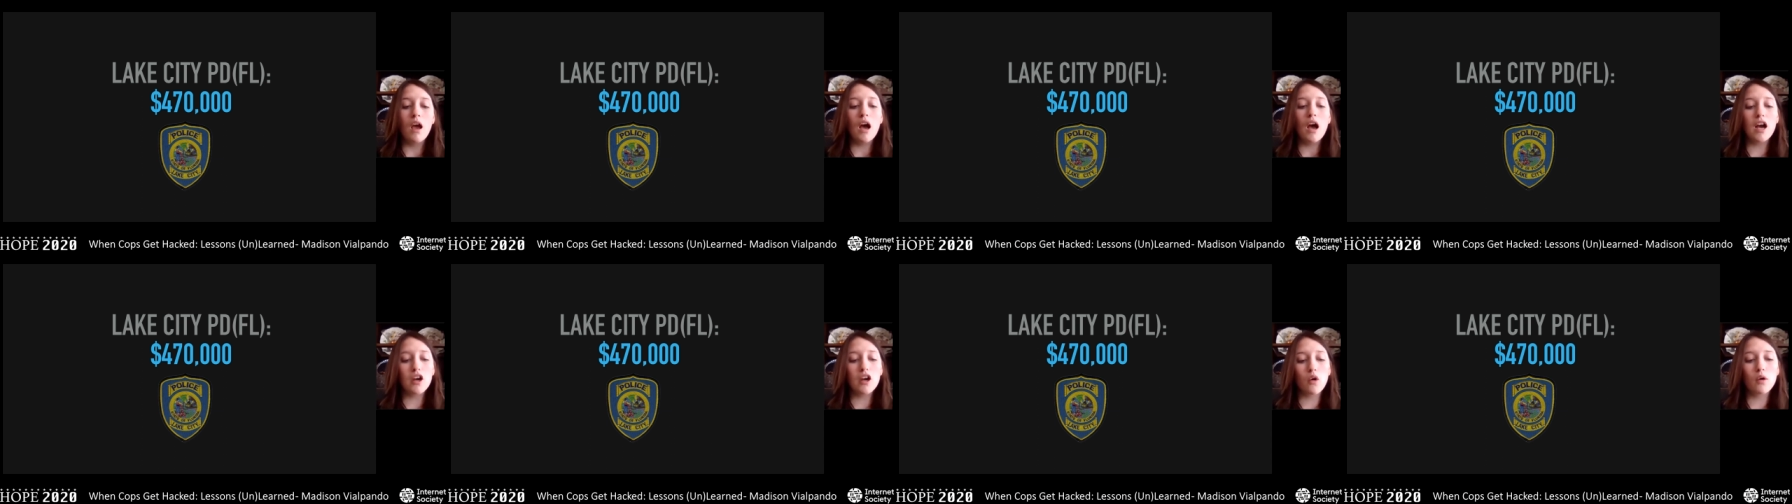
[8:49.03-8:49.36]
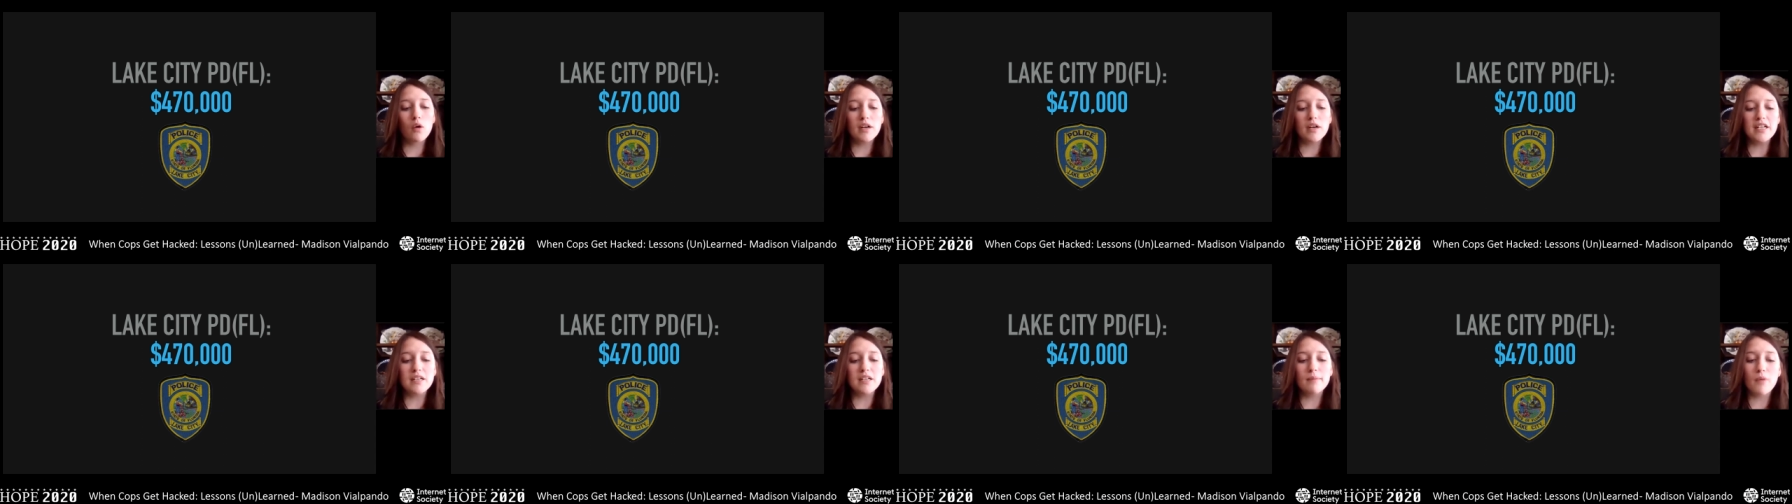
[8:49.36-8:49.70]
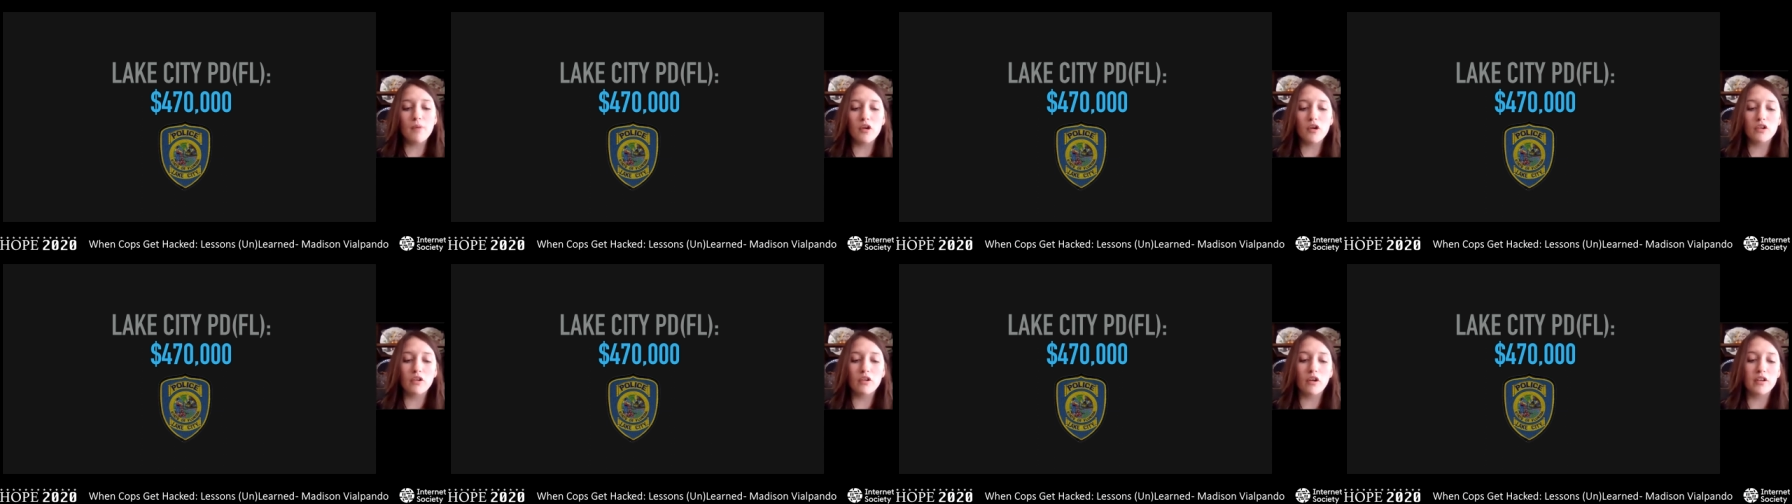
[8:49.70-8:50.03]
According to
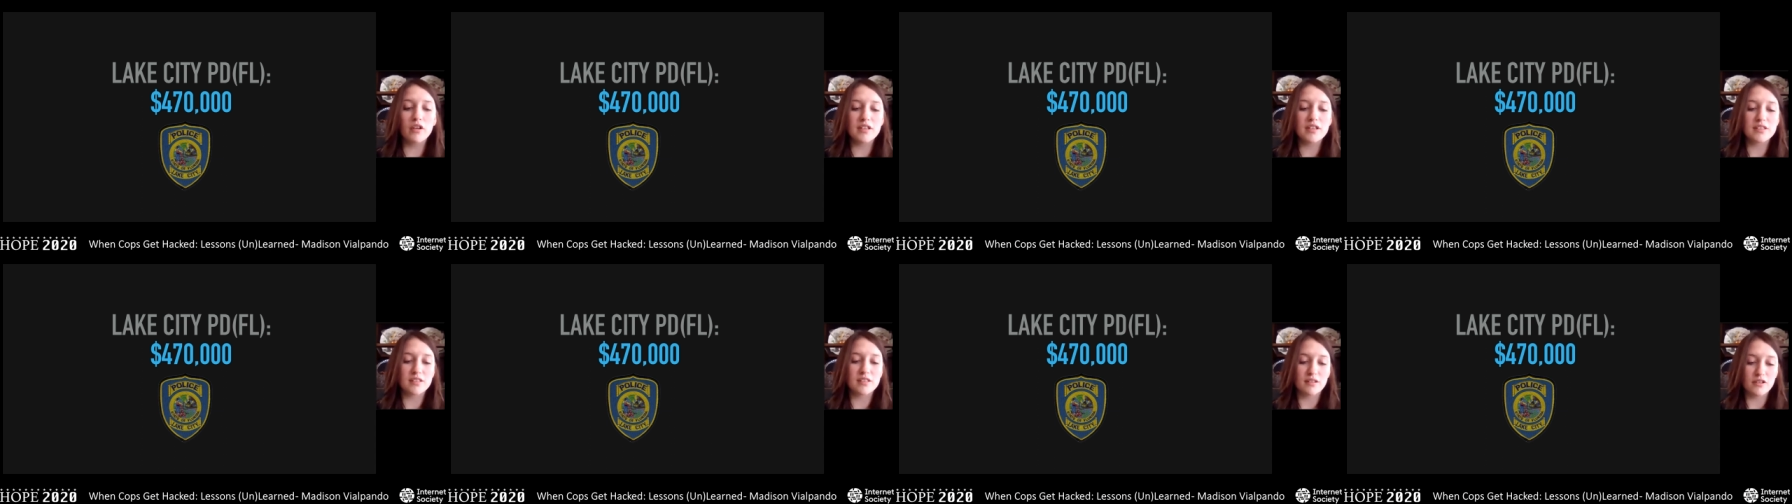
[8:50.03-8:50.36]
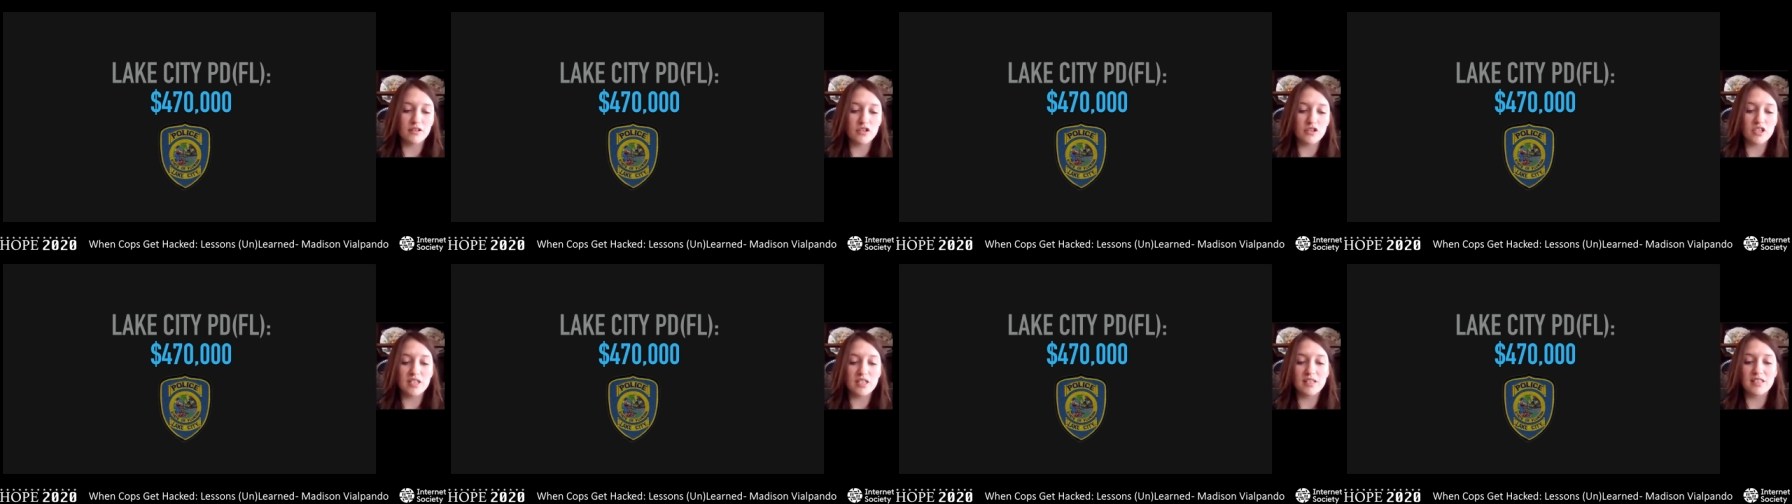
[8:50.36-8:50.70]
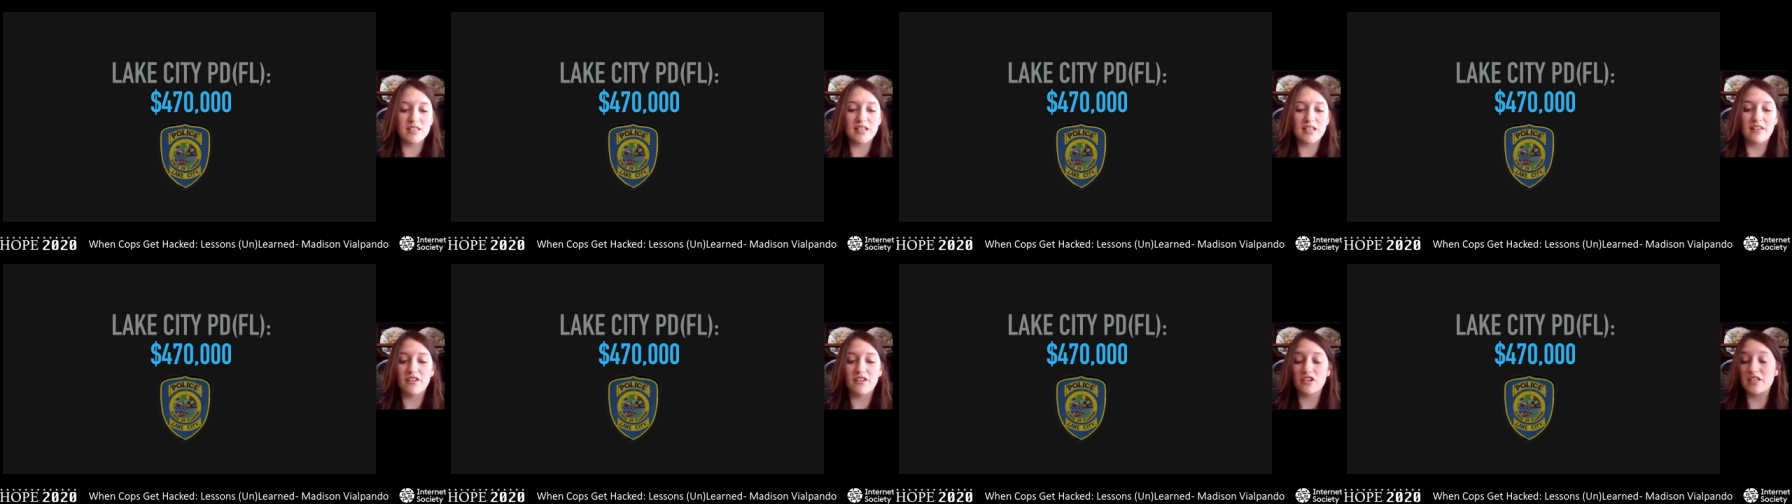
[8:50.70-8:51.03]
Motorola Solutions
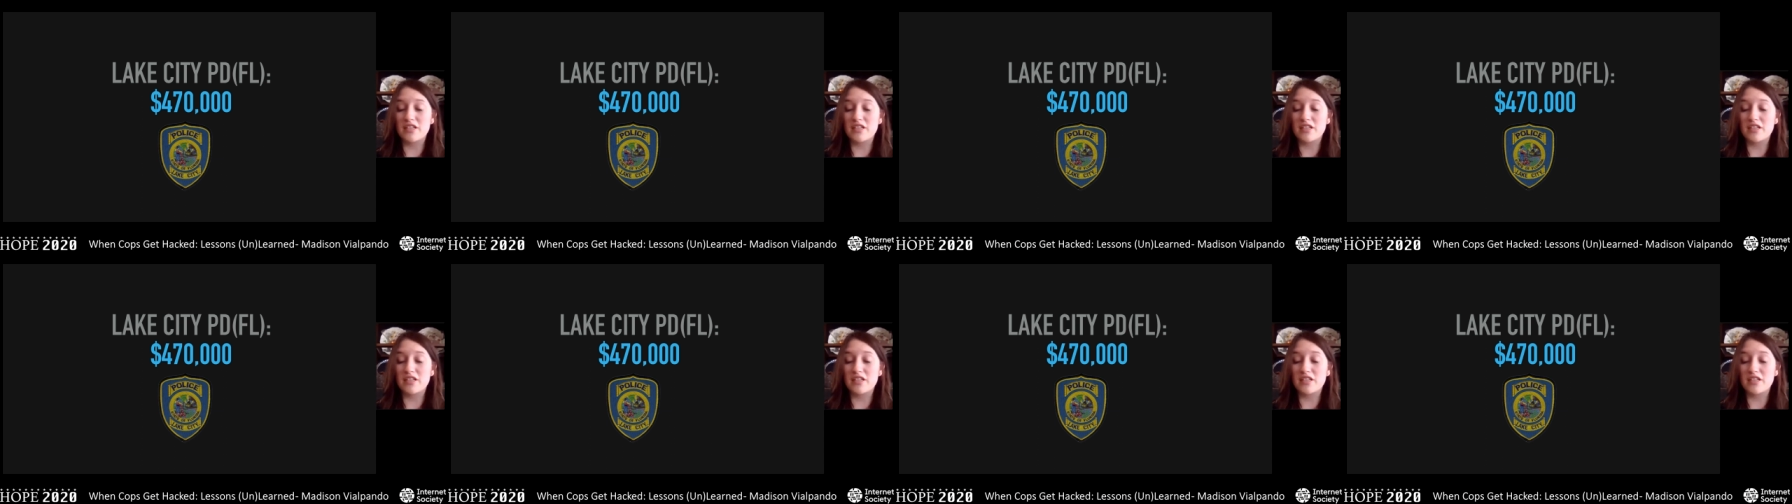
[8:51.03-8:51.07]
in their